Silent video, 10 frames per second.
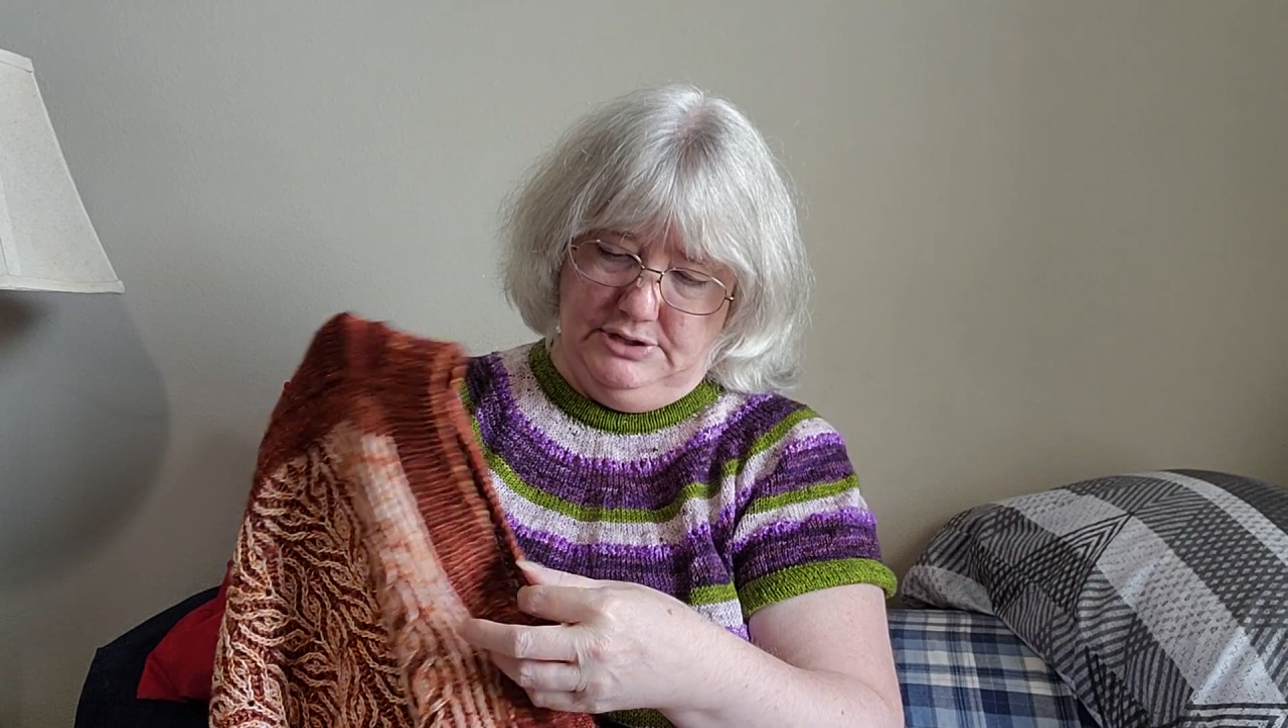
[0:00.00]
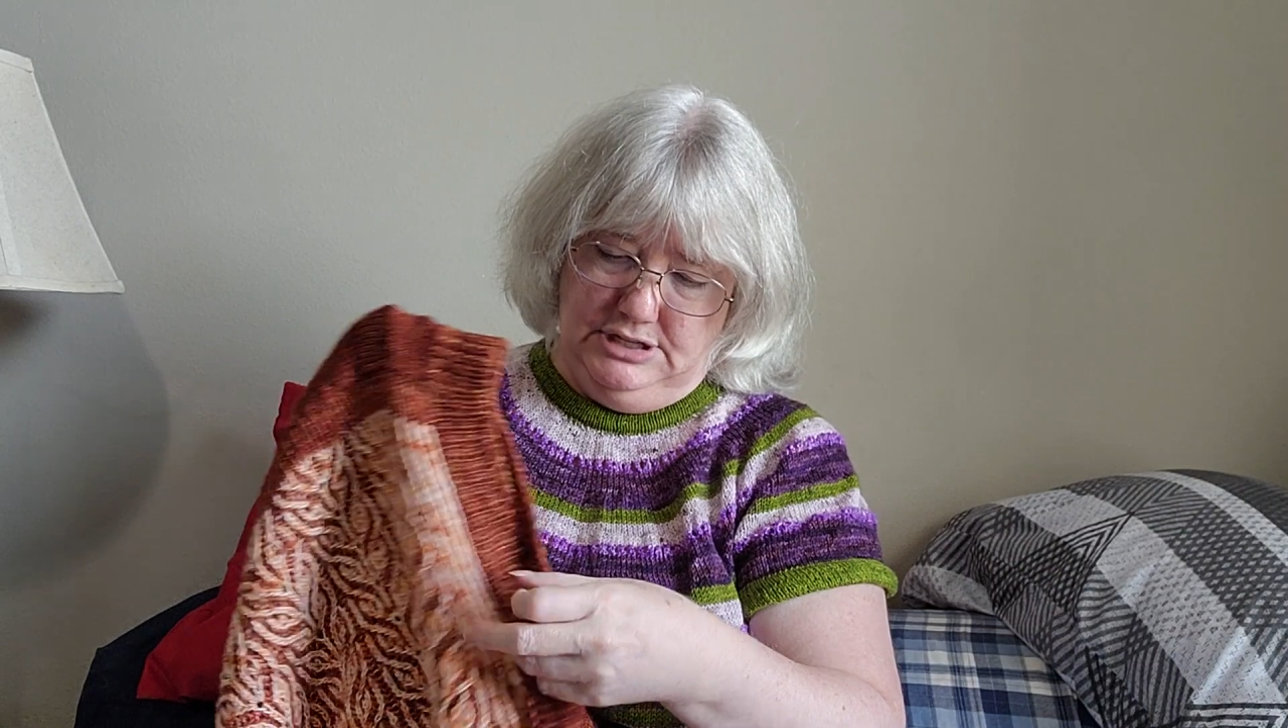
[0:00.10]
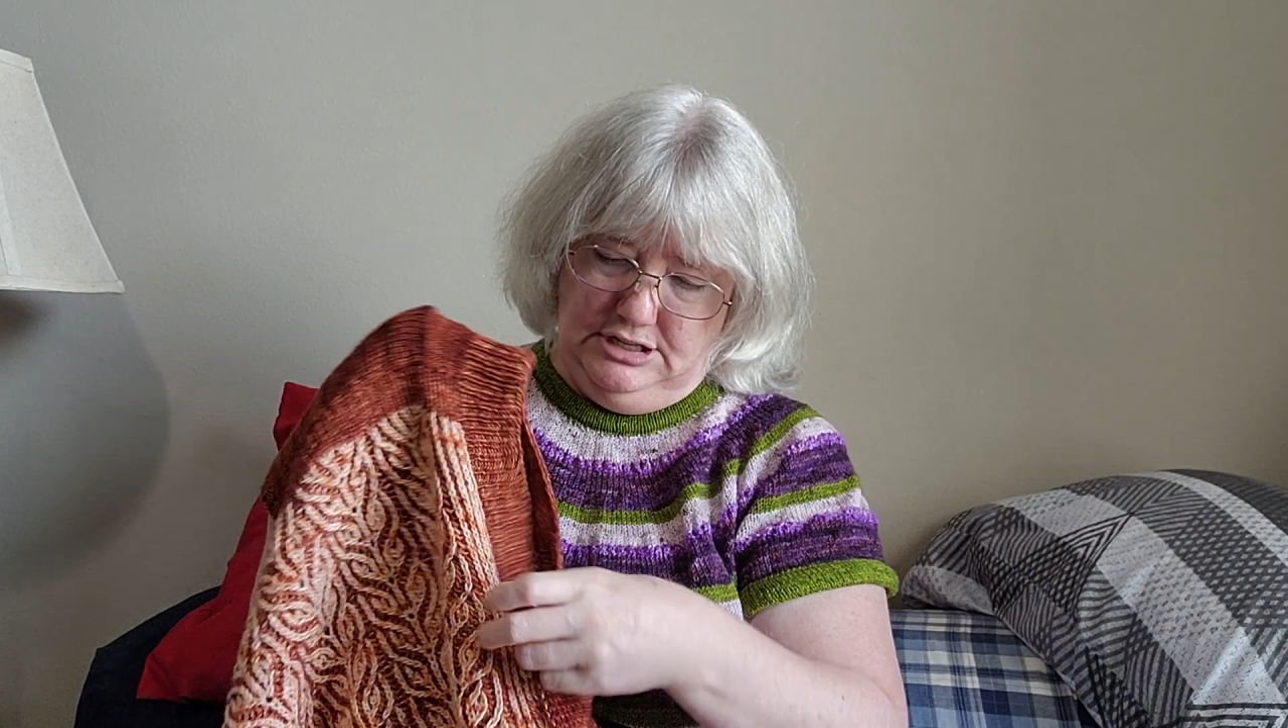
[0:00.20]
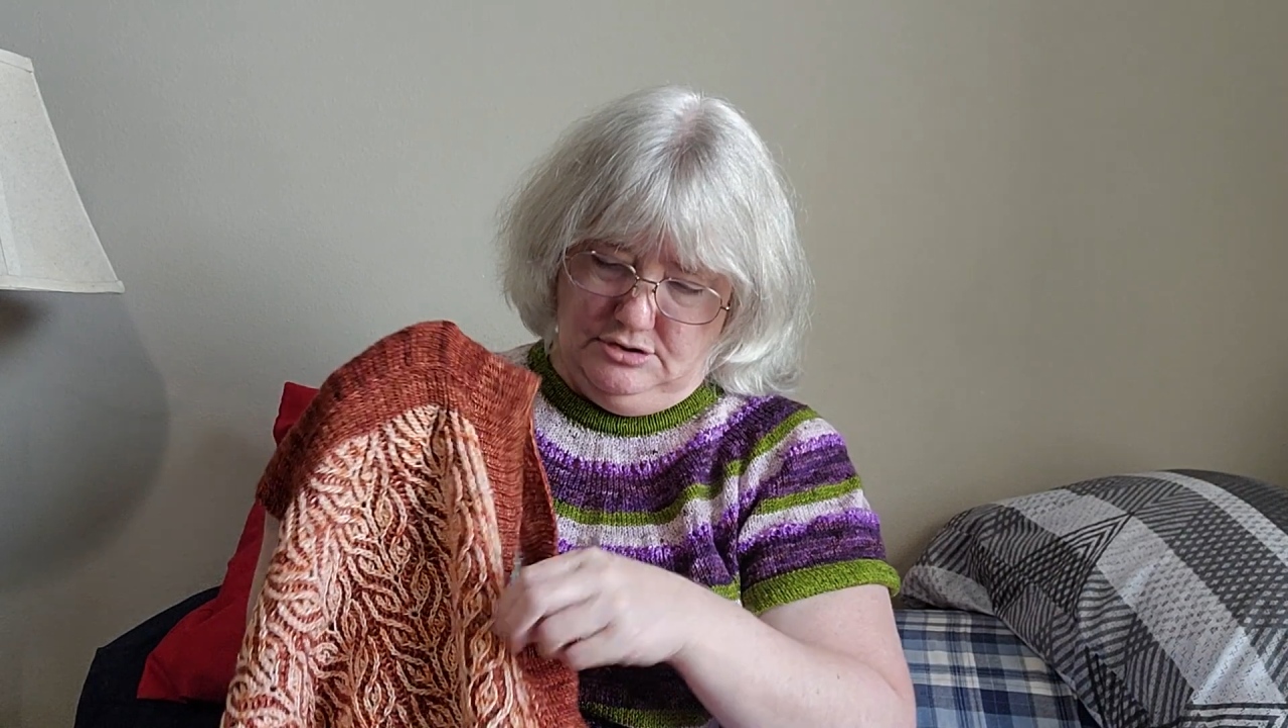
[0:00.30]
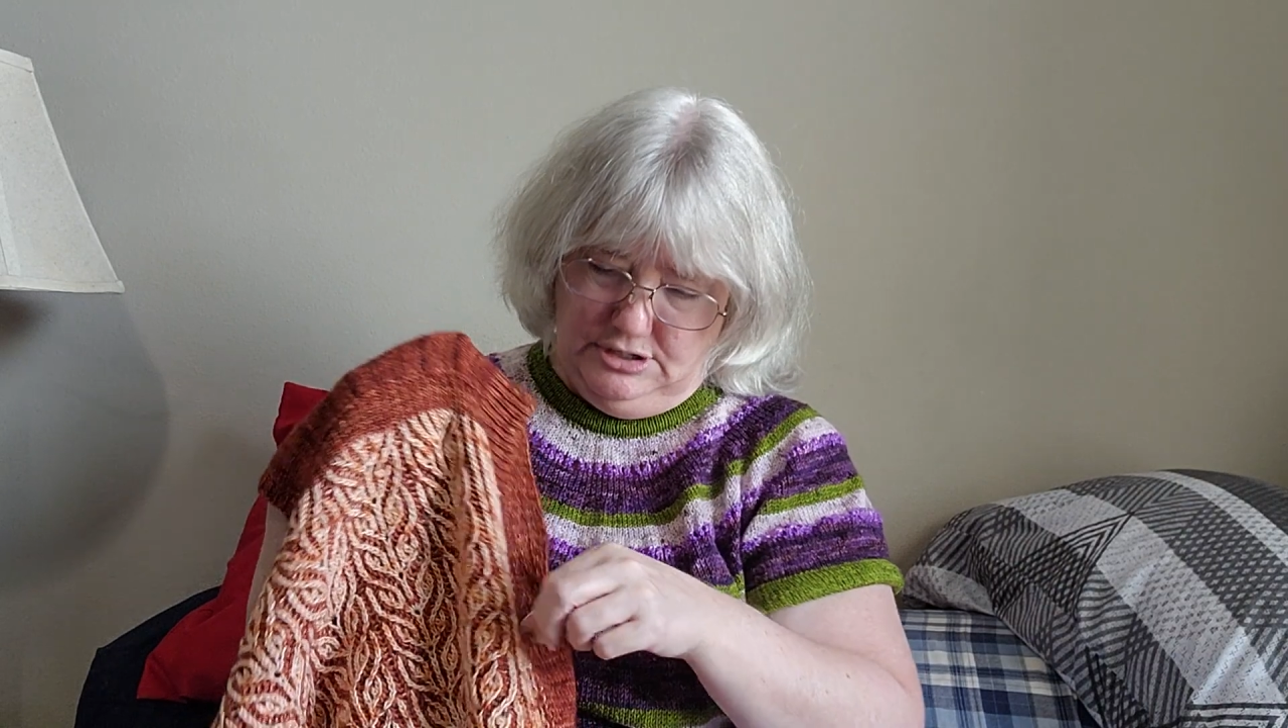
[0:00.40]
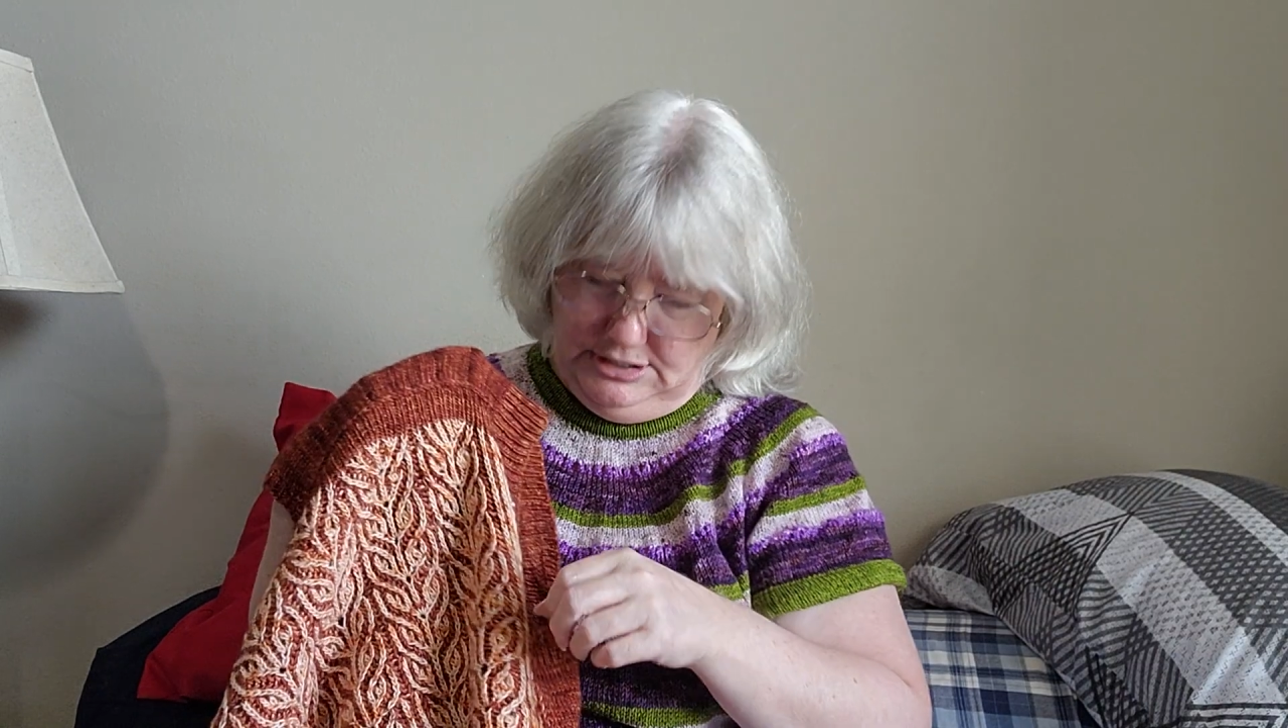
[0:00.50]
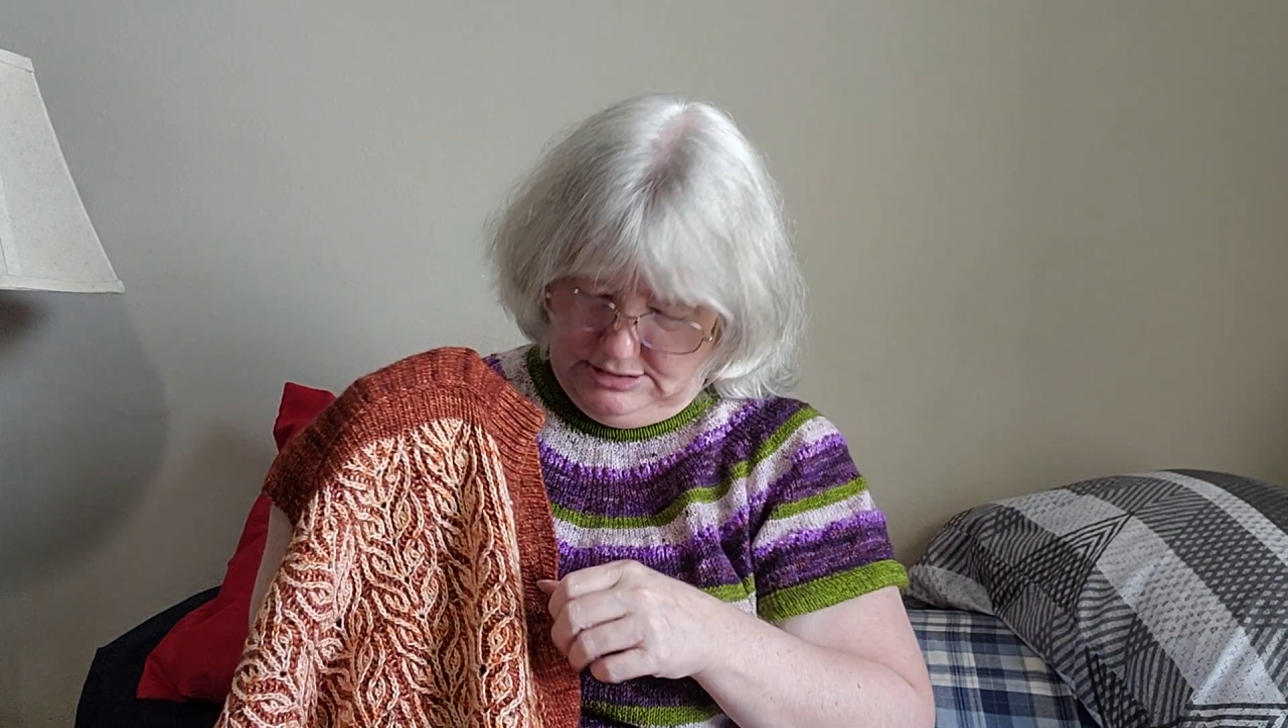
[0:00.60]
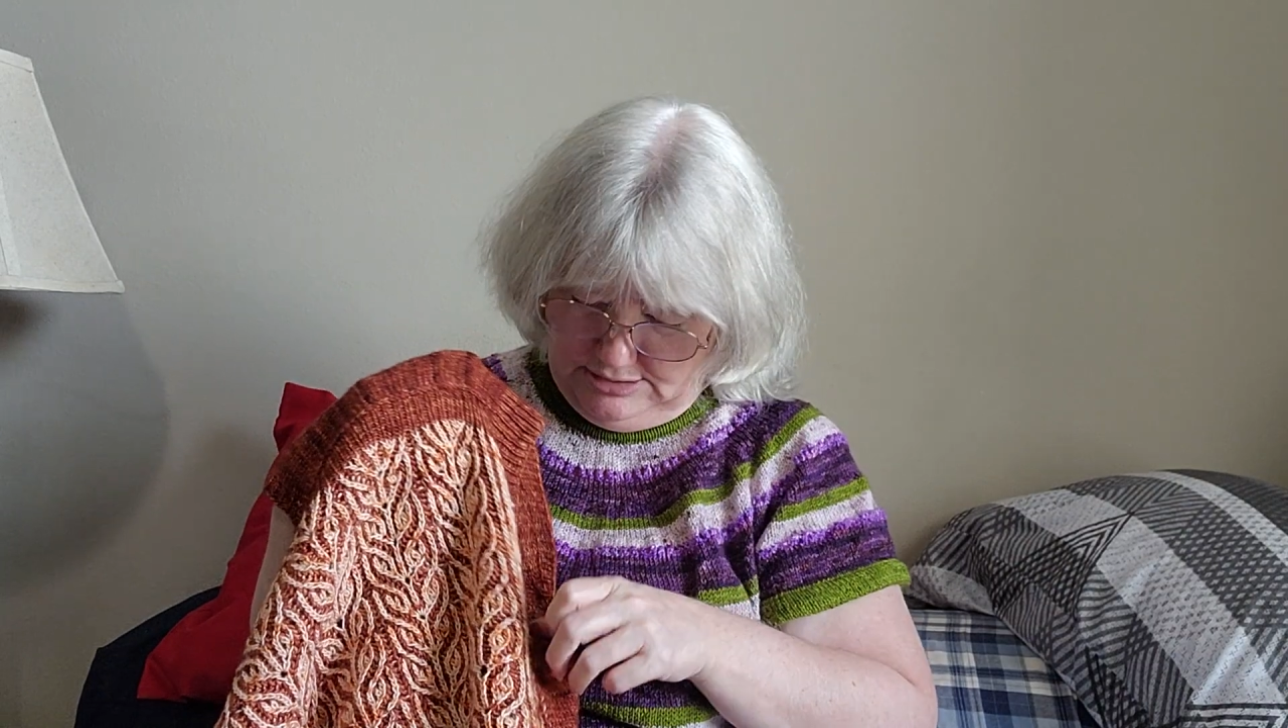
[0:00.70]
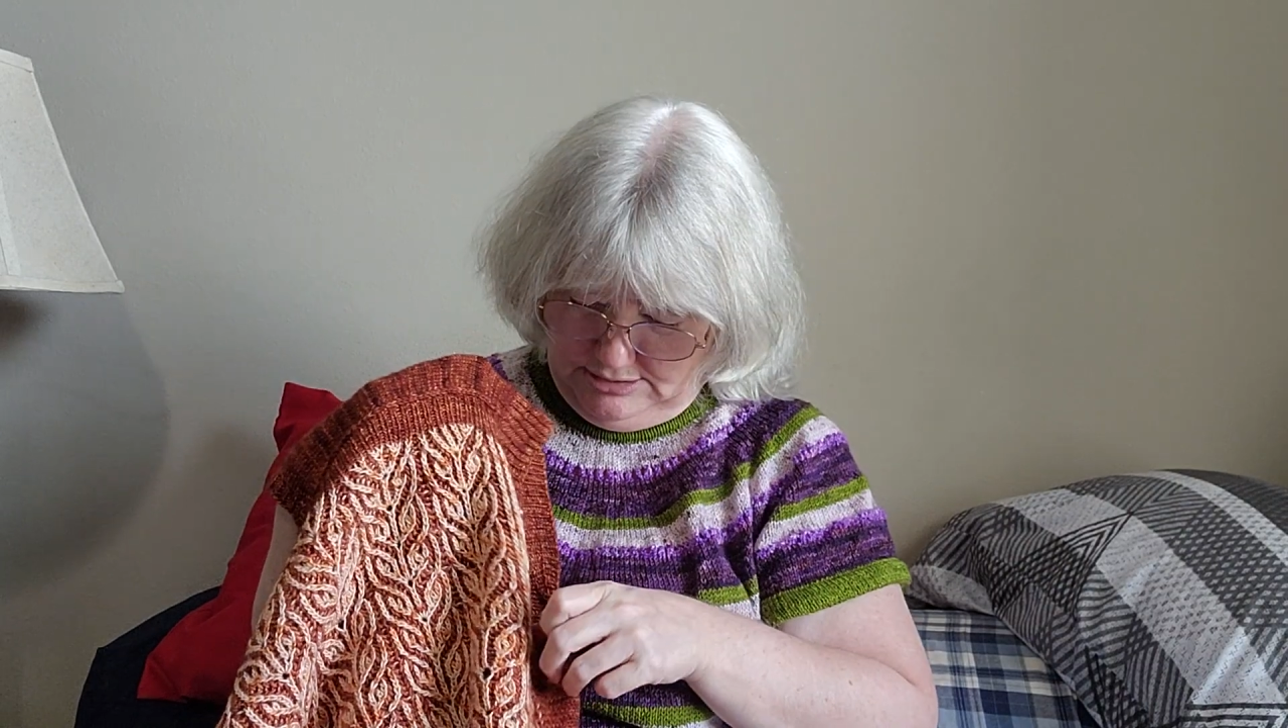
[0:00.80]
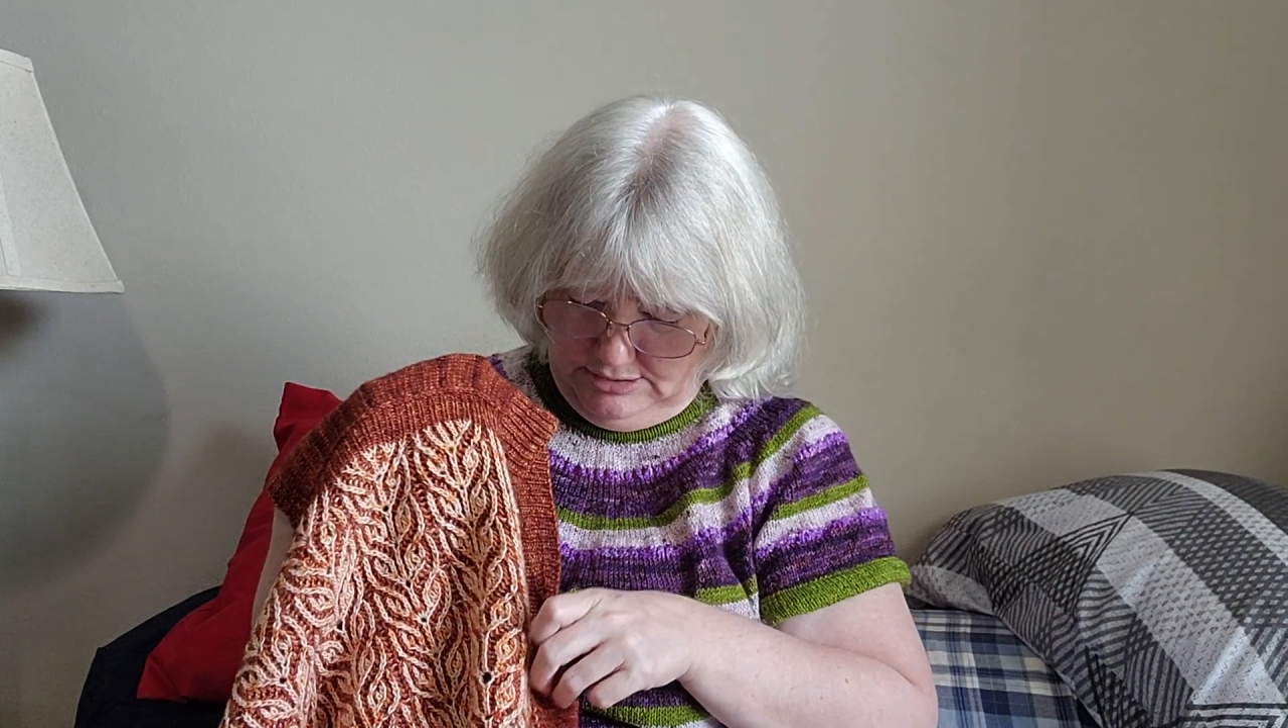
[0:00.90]

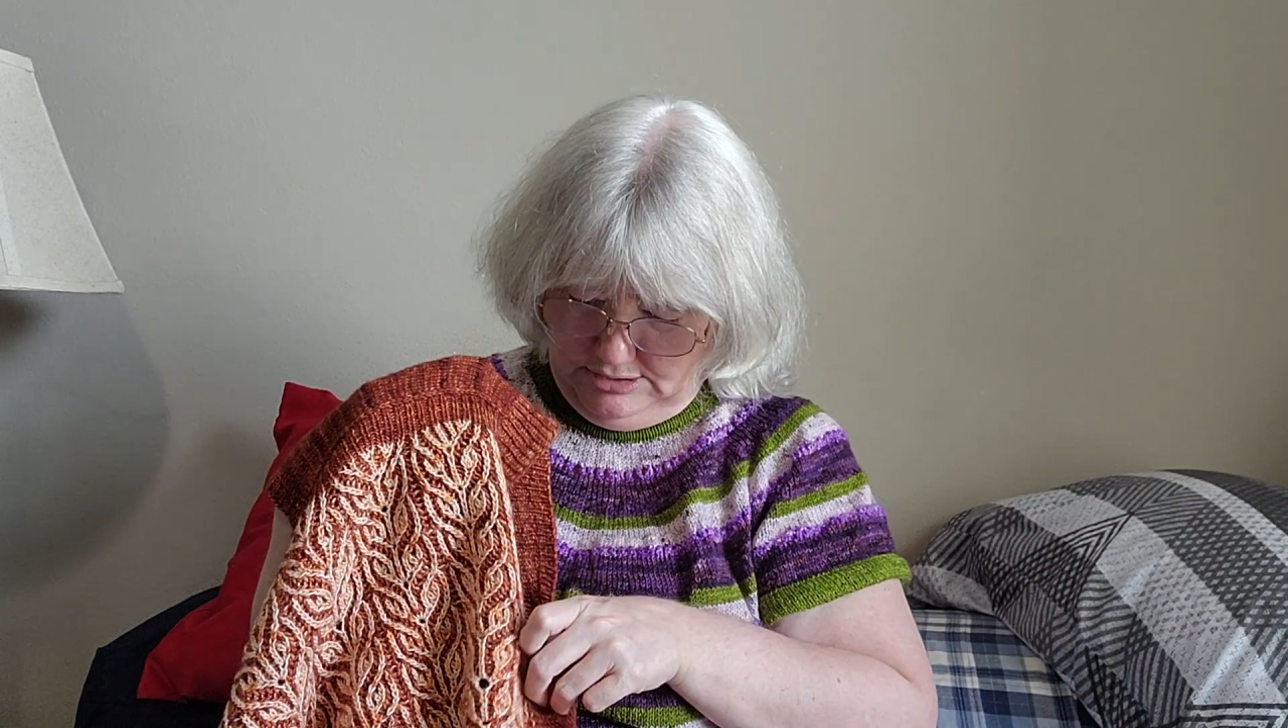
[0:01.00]
decrease